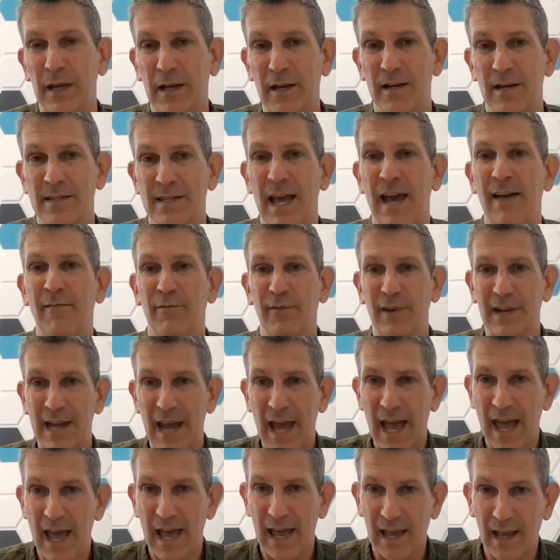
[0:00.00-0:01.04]
Because every
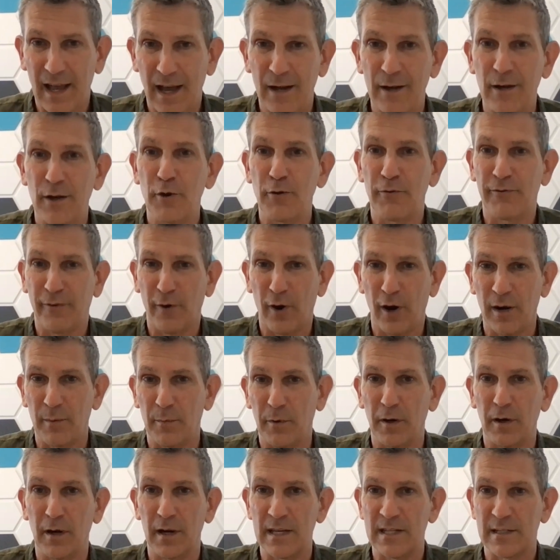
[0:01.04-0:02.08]
day a new
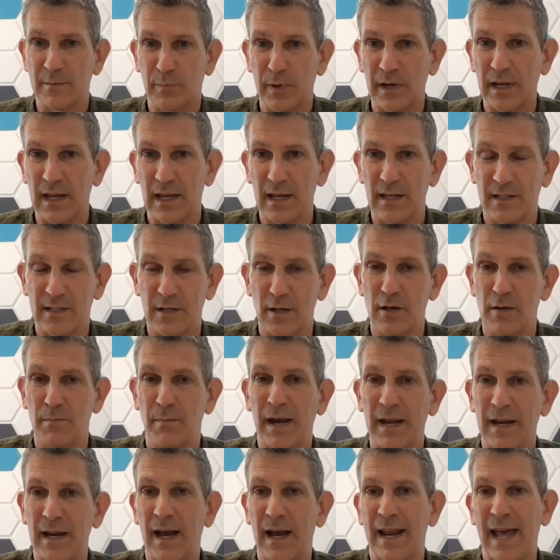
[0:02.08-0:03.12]
farmer is bringing, so you
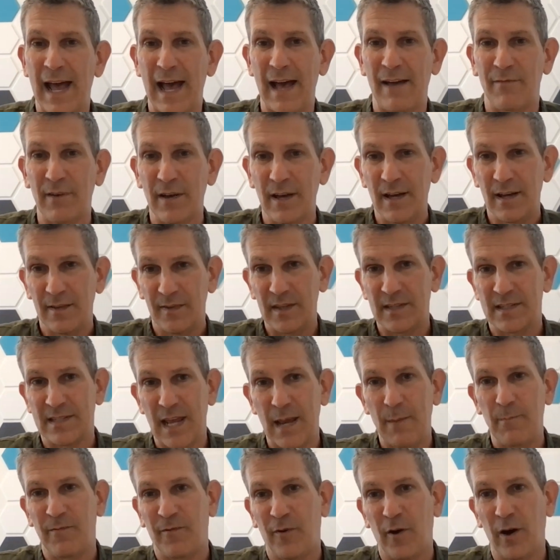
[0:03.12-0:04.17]
might not have the
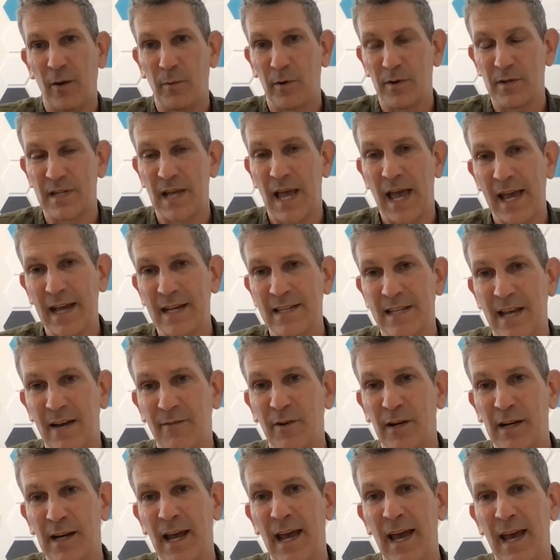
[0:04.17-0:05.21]
same farmer's eggs
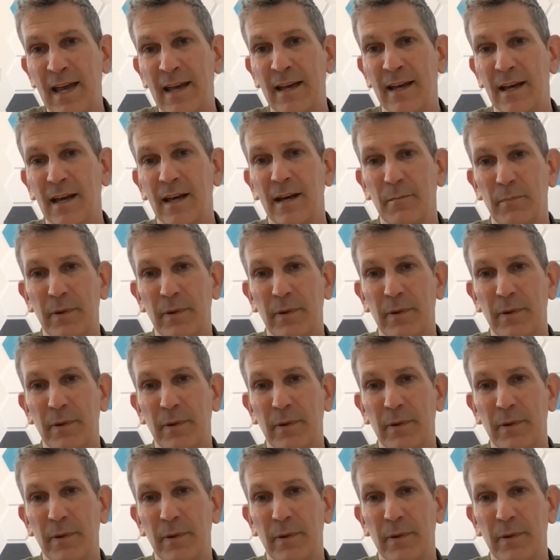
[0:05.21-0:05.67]
every day,